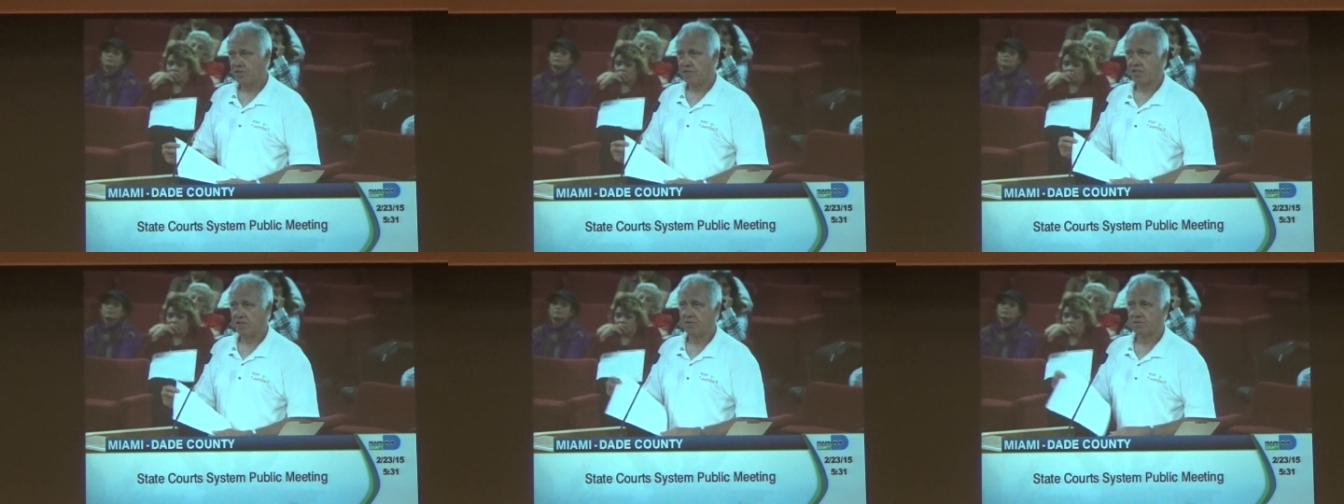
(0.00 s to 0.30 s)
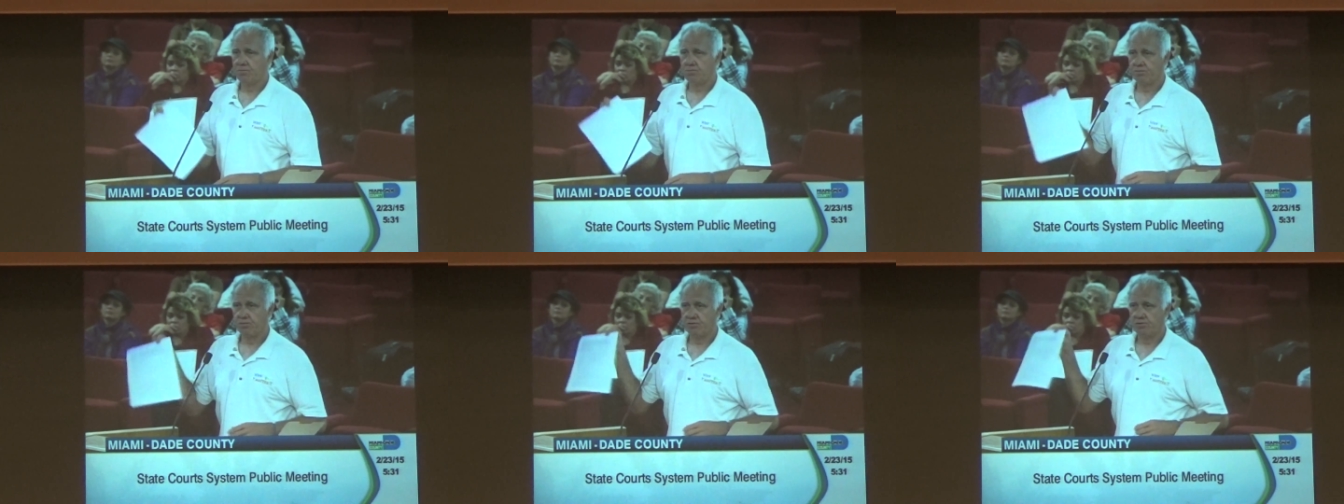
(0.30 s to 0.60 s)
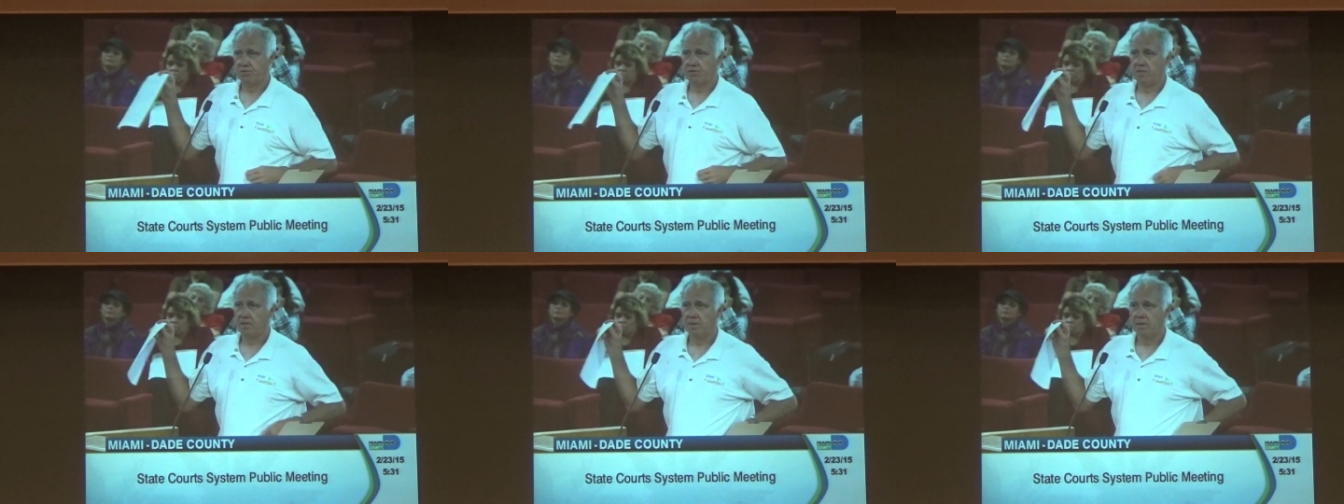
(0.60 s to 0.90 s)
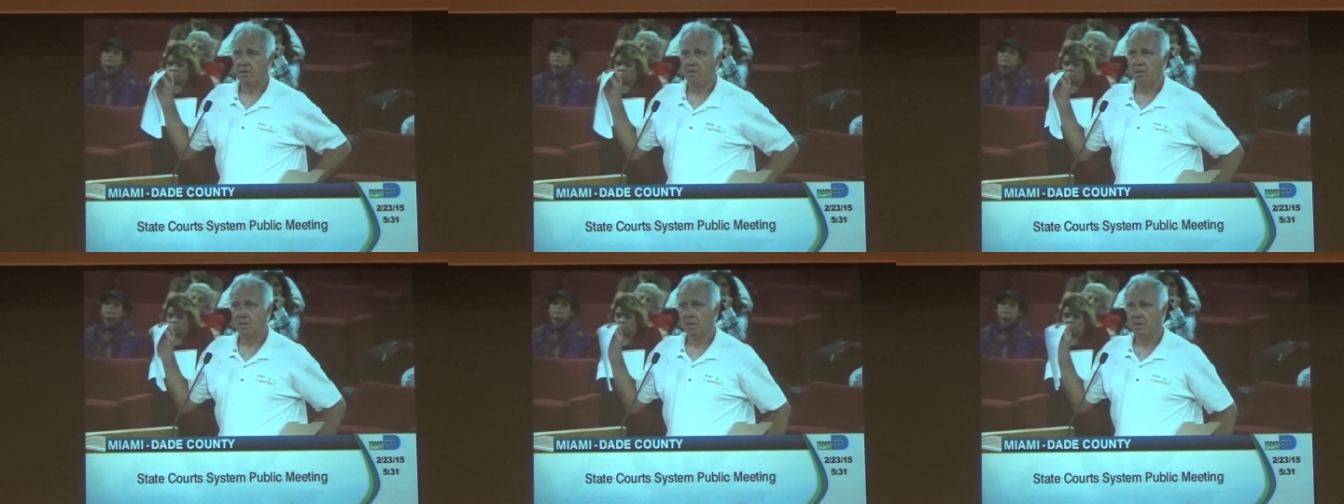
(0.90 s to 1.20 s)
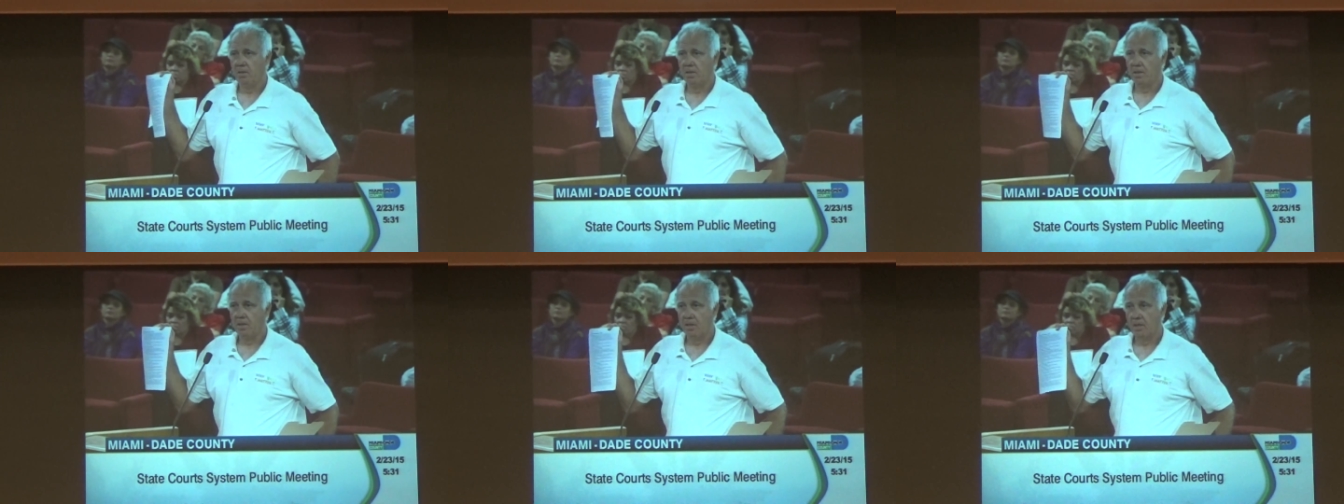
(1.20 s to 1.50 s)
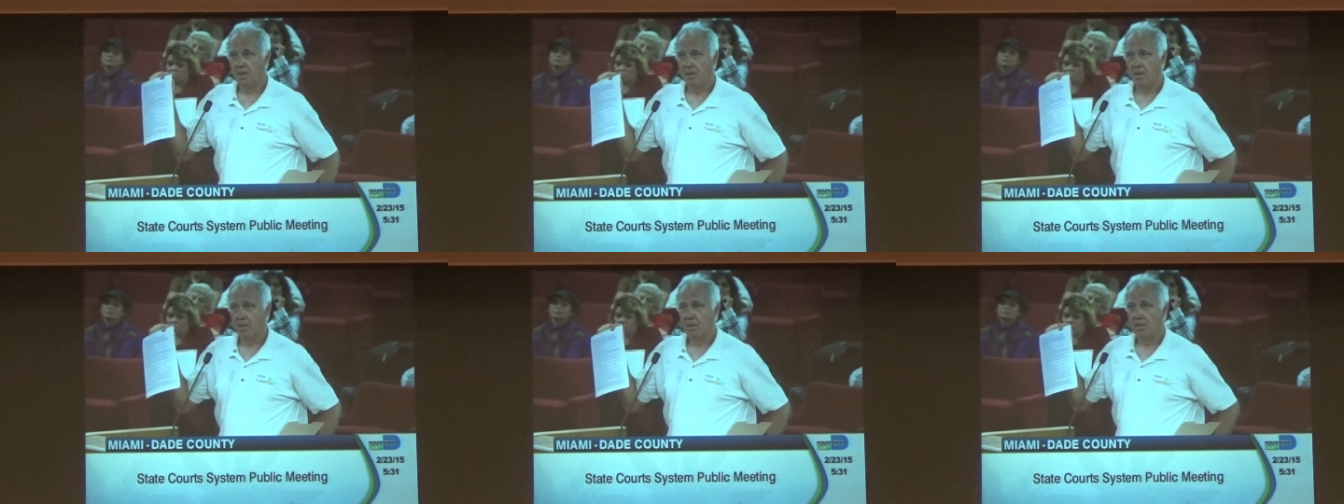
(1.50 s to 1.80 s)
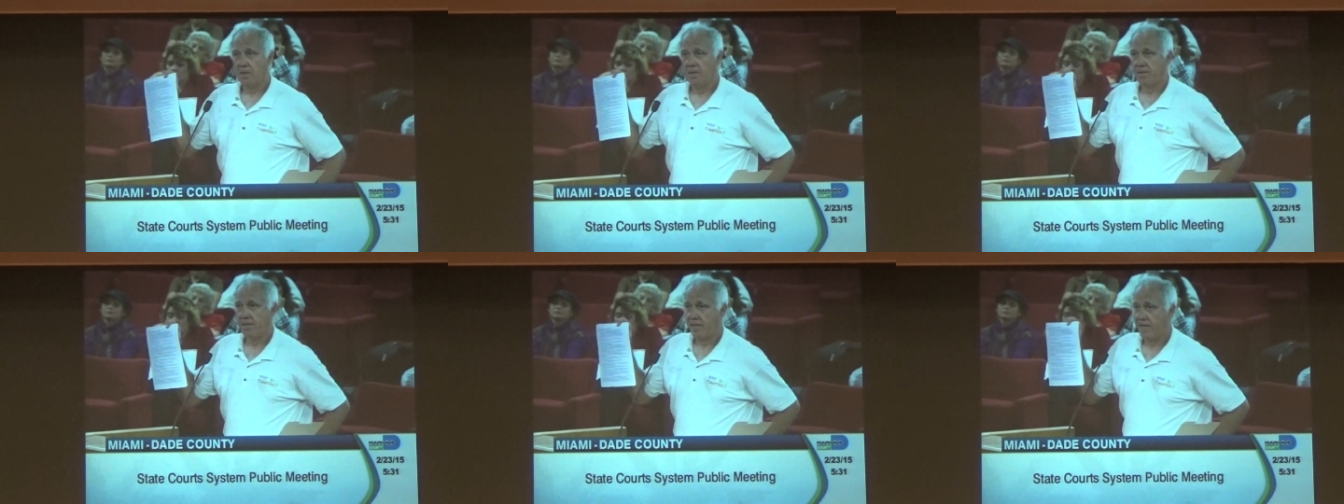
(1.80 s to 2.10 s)
as Brazil,
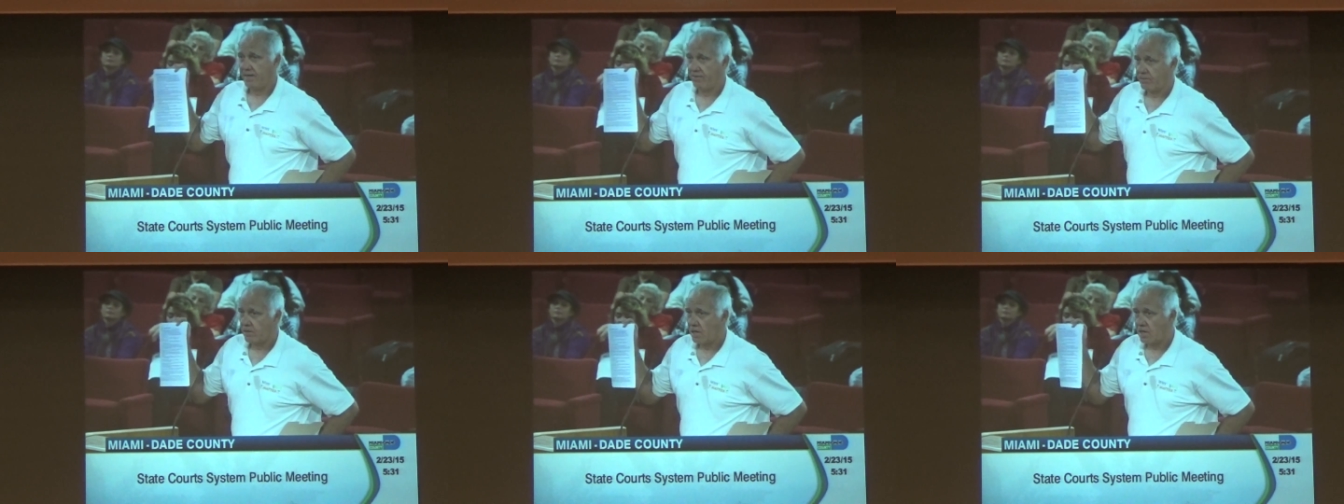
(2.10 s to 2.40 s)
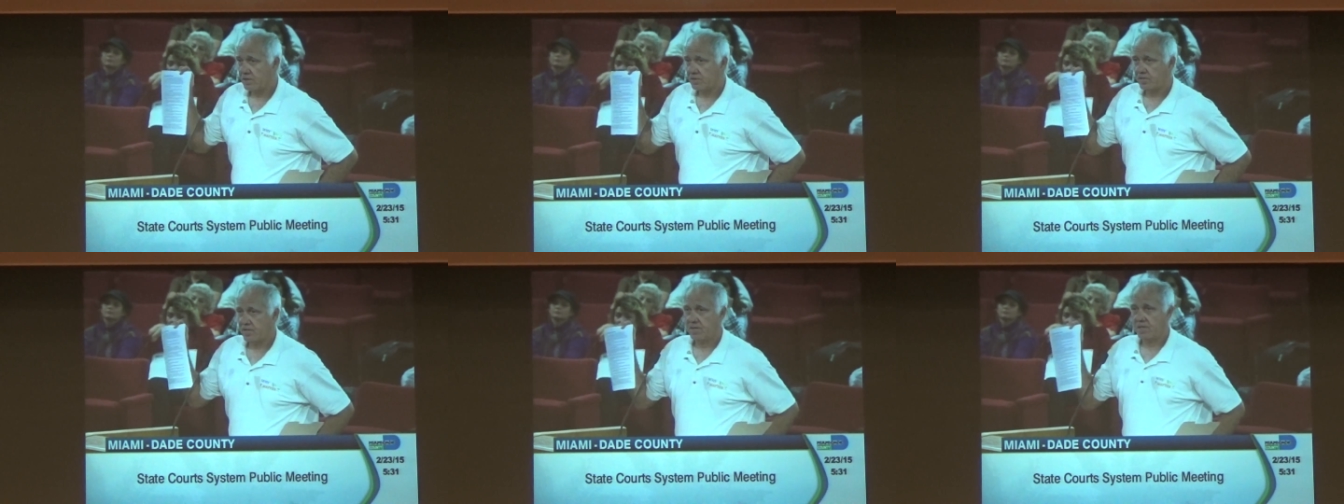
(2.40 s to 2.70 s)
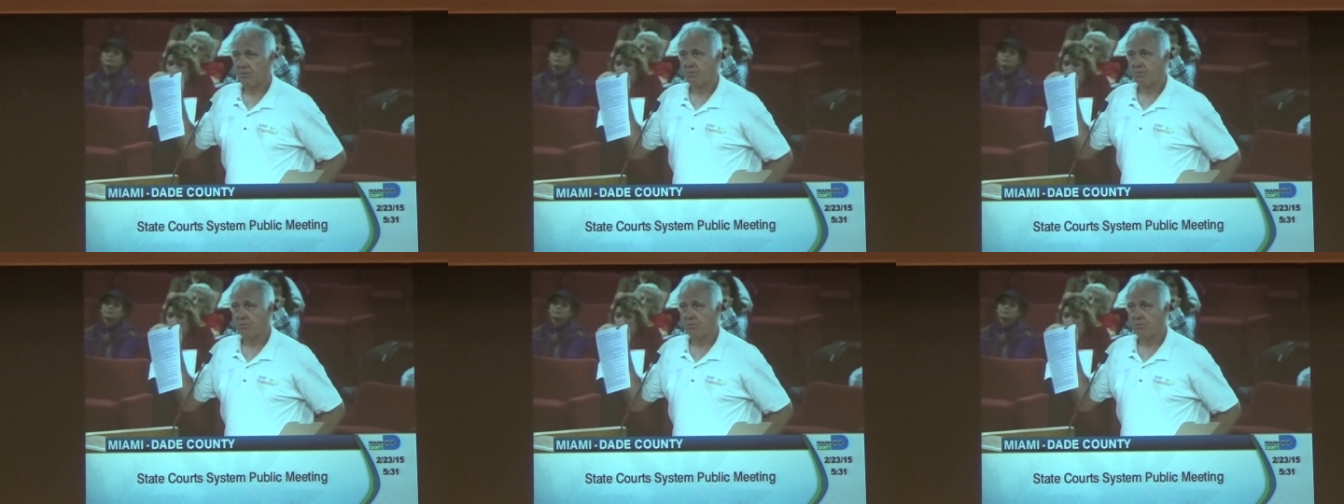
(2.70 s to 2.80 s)
that have laws on the